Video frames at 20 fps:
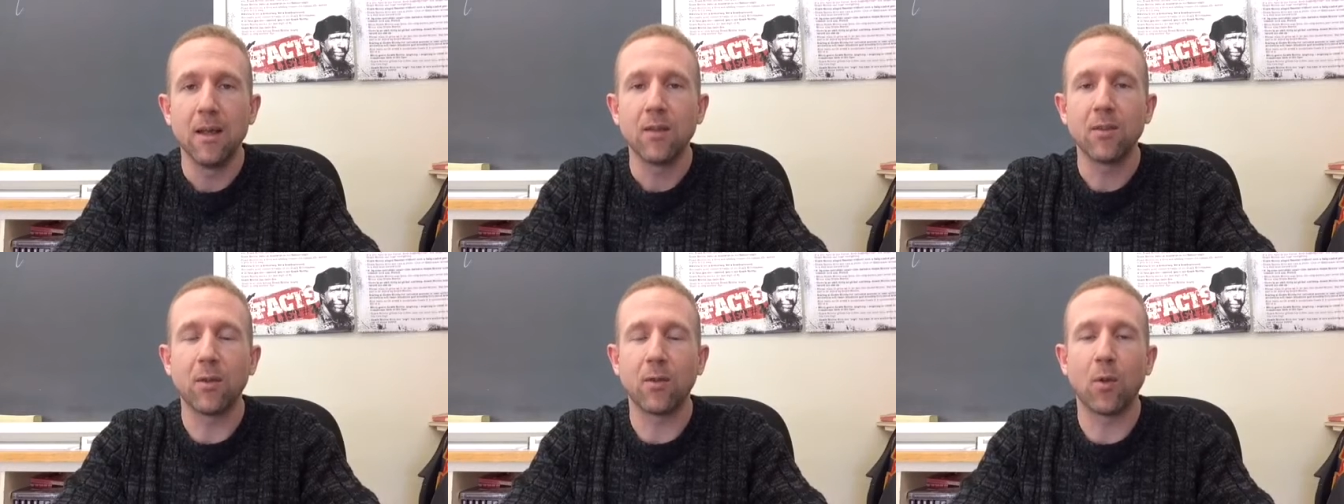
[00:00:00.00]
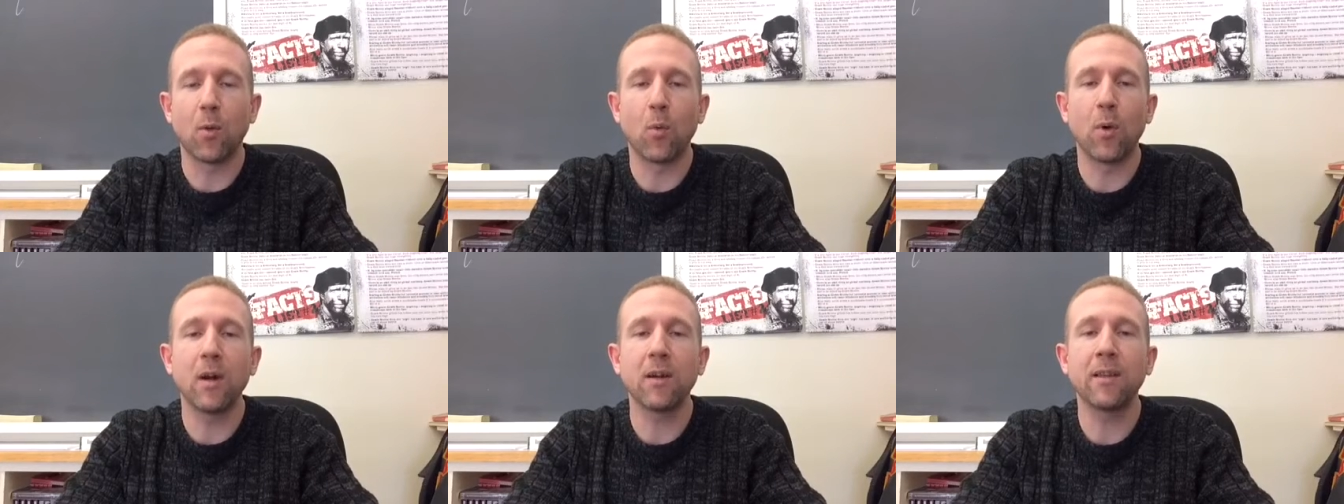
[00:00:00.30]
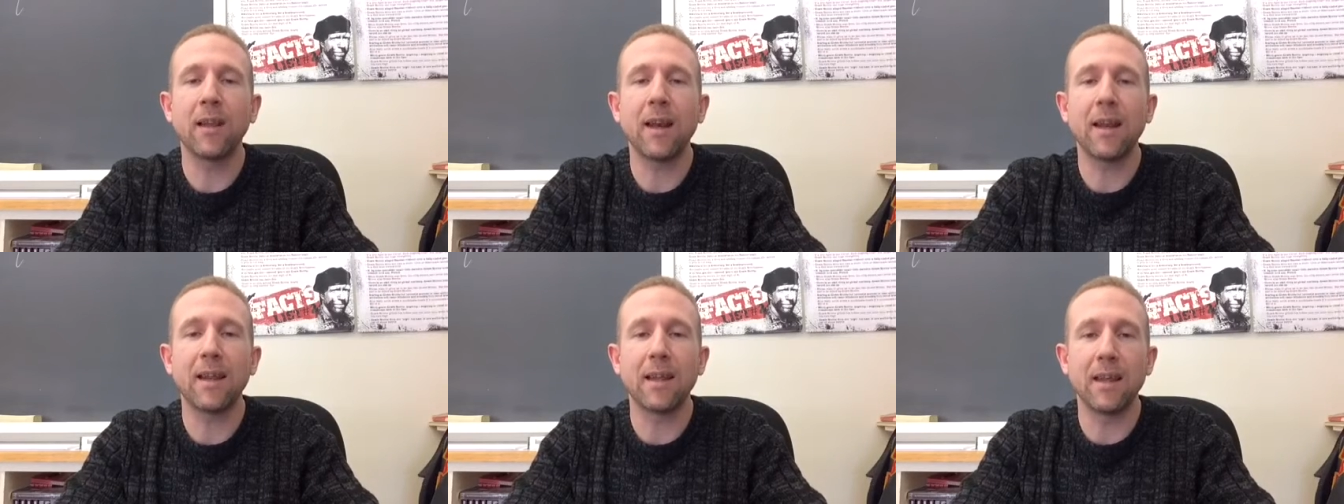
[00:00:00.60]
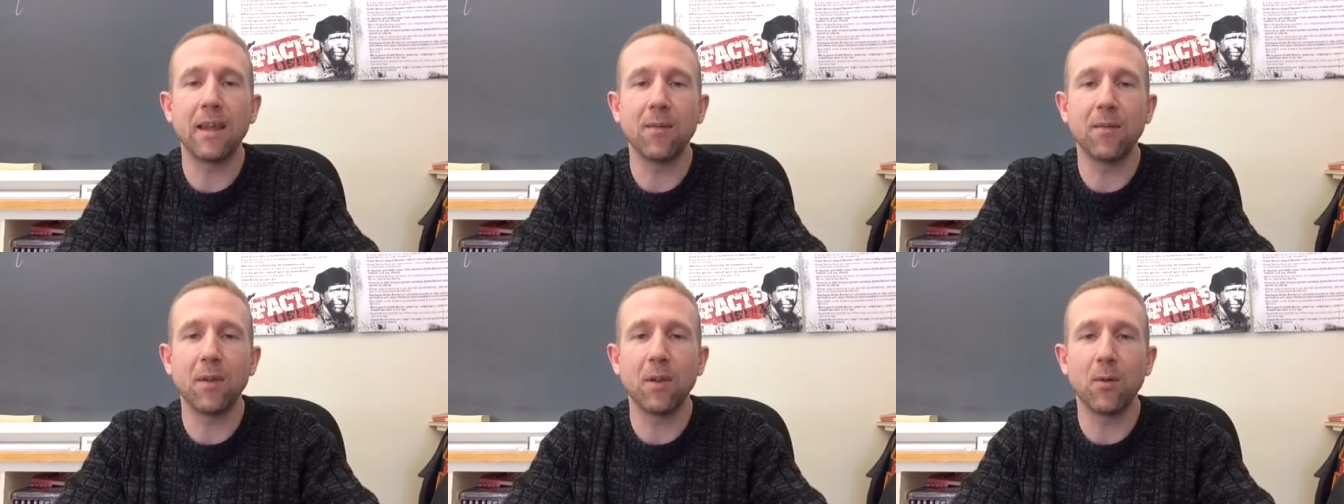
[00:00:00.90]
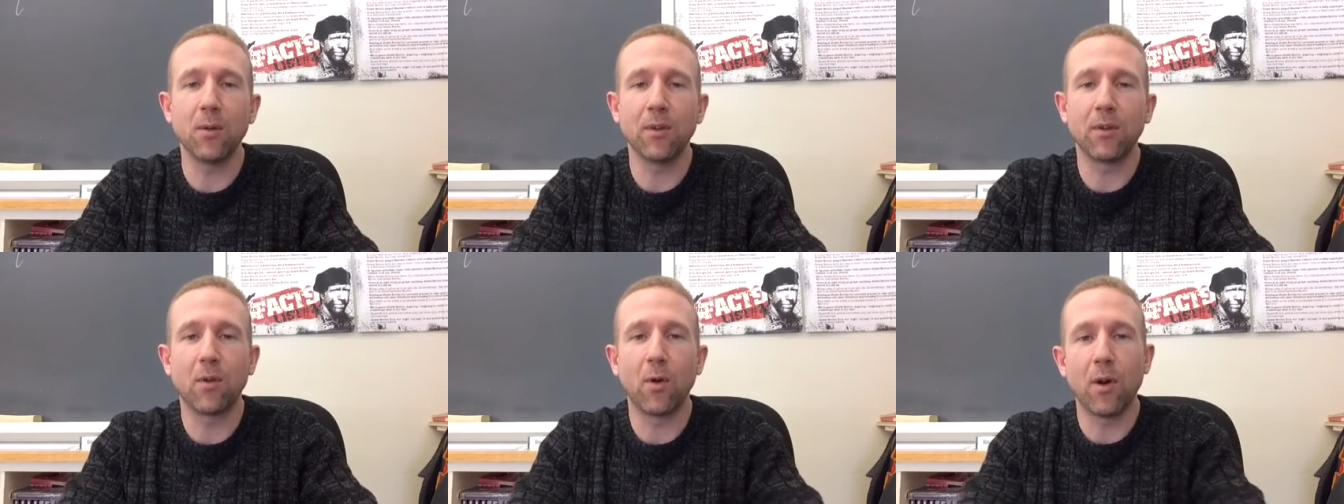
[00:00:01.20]
So the work that I give
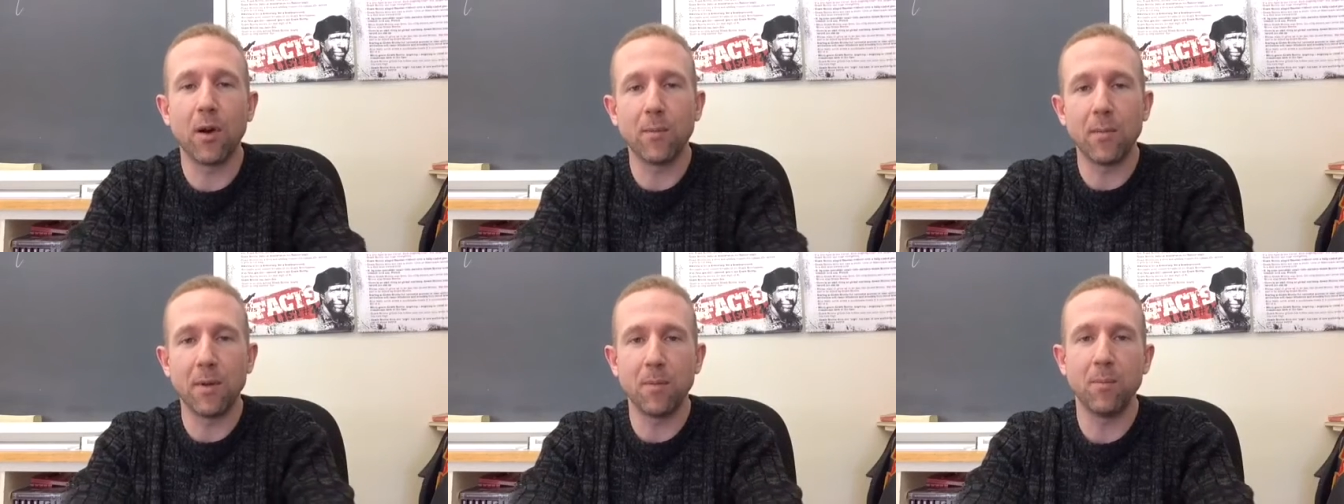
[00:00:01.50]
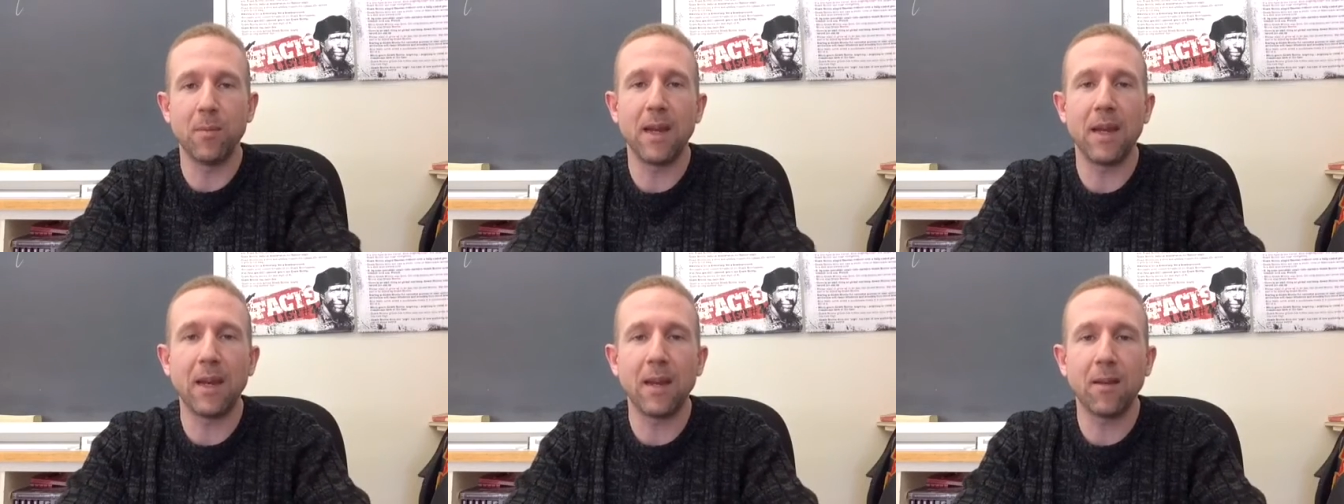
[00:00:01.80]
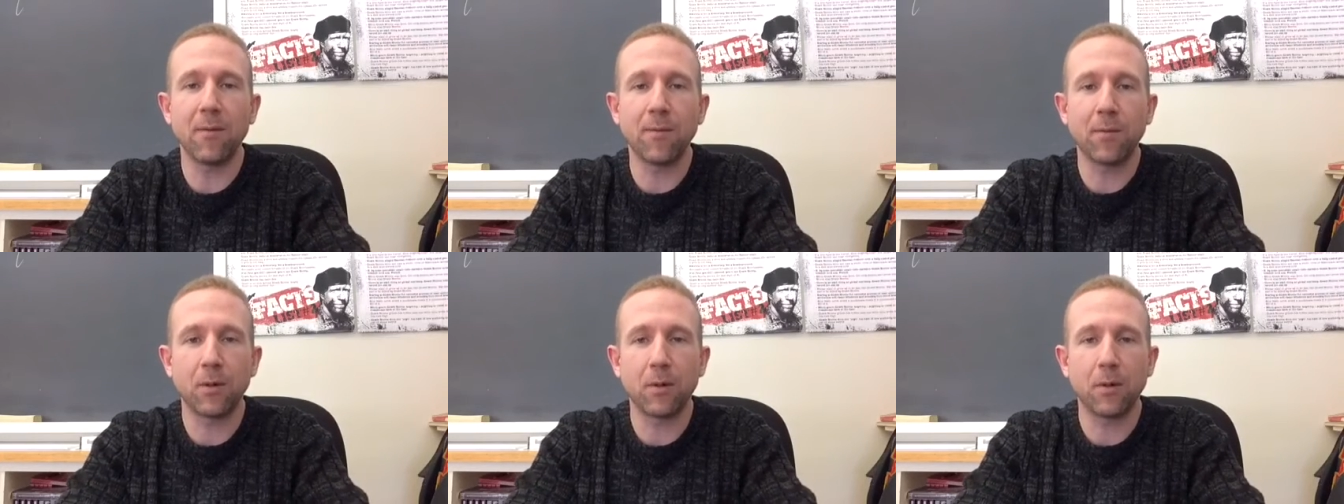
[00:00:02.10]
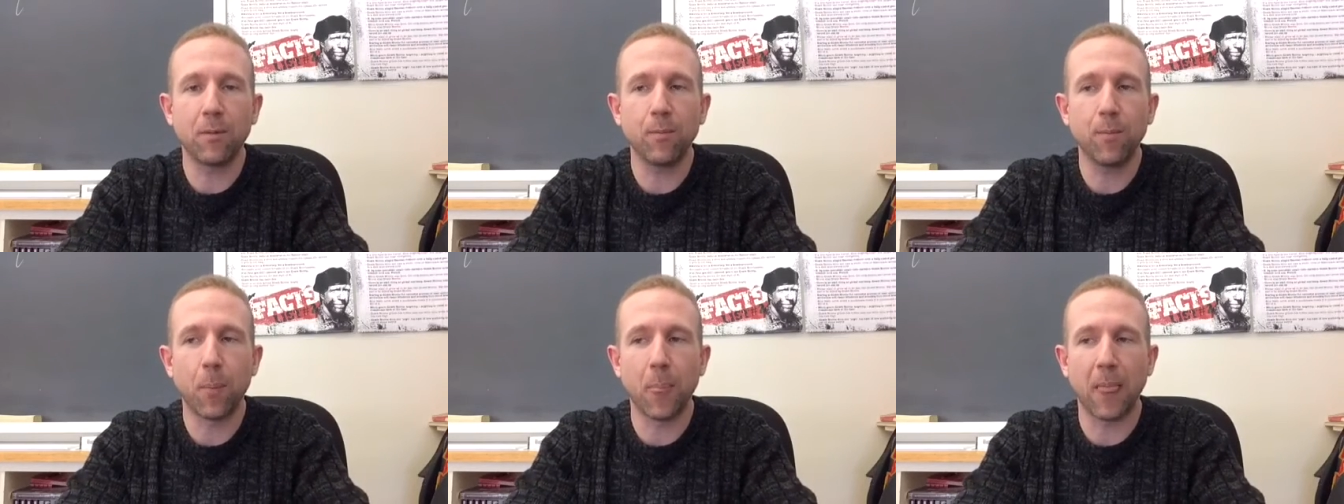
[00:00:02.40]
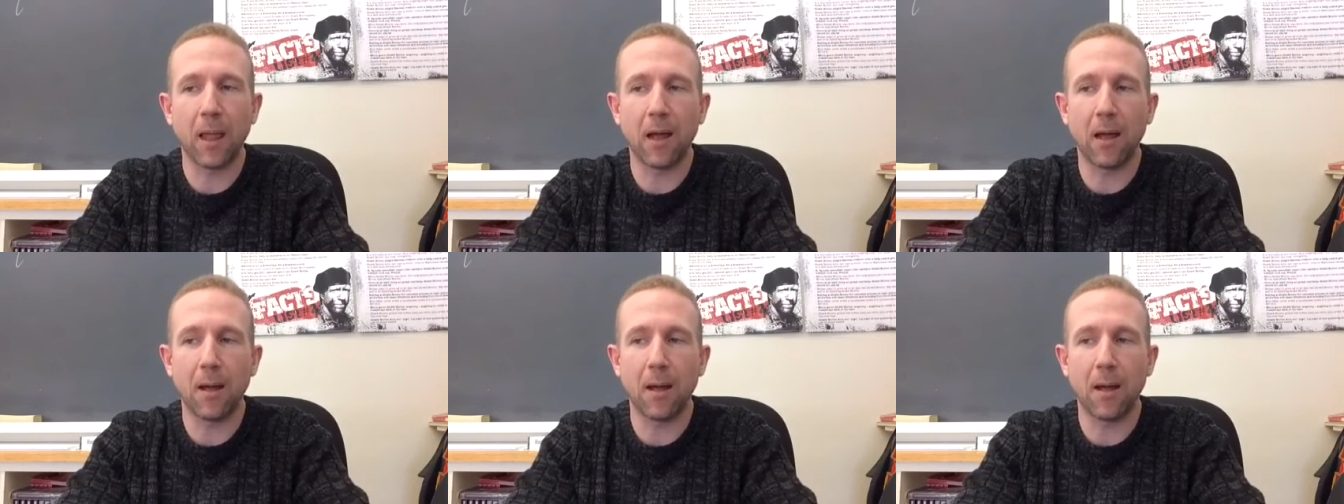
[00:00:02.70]
you is going to be meaningful.